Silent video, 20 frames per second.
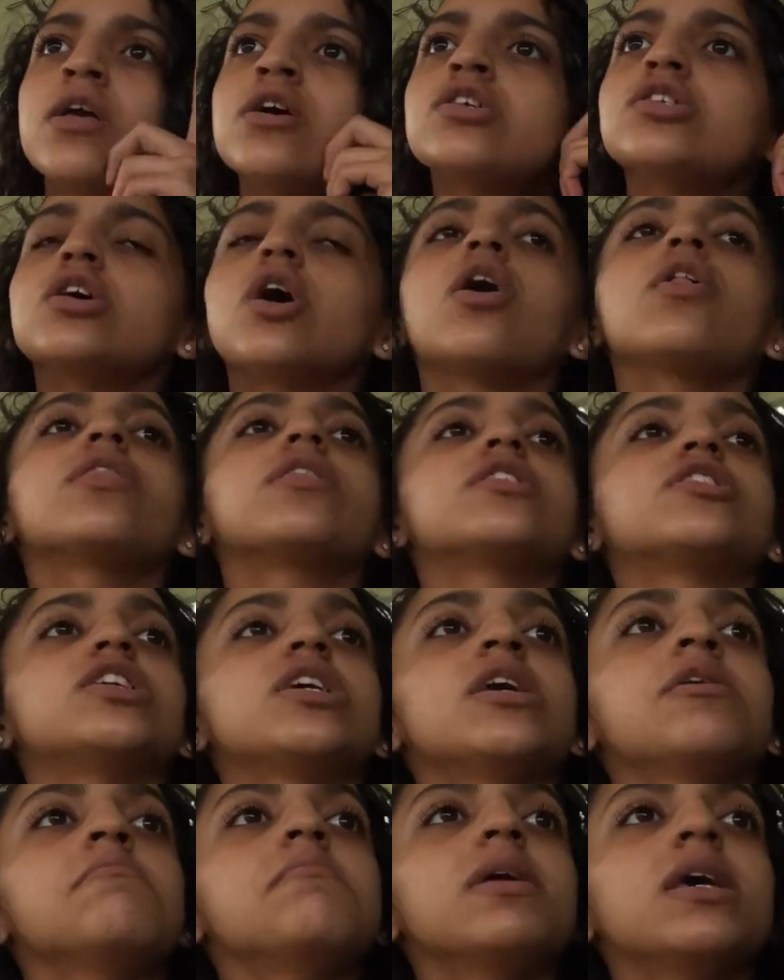So
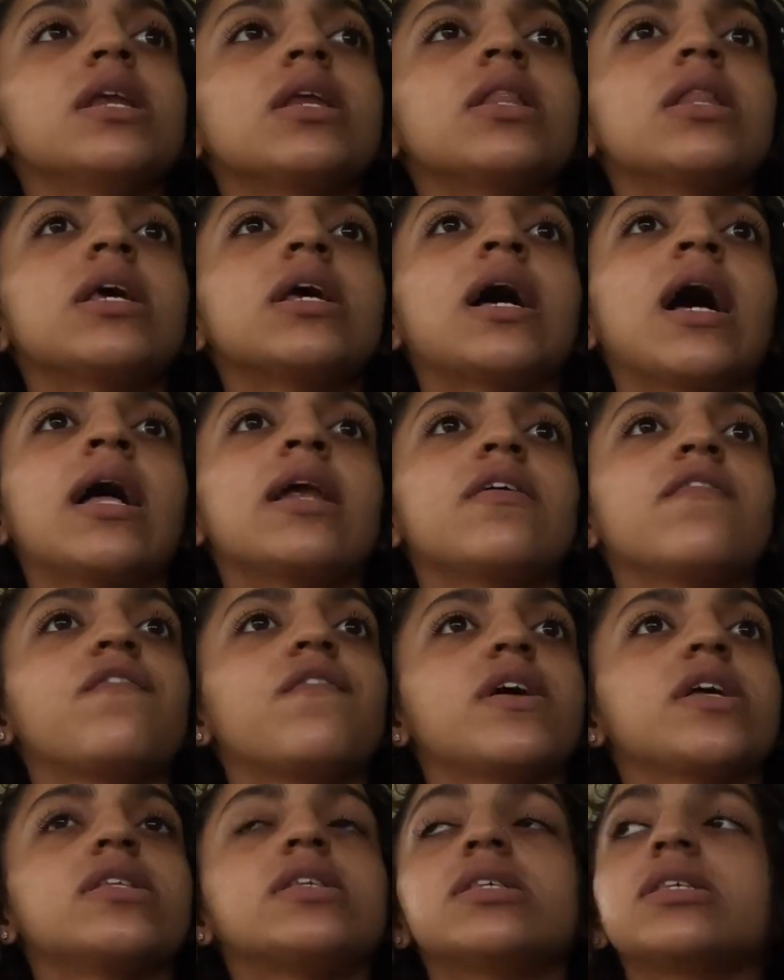she immediately got
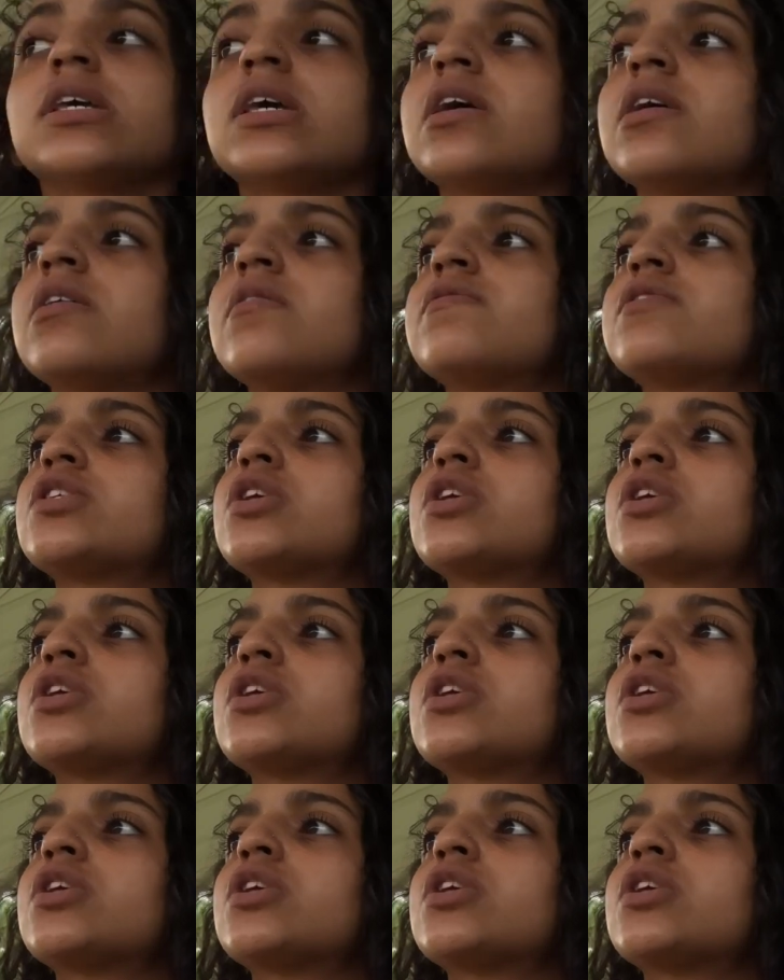defensive,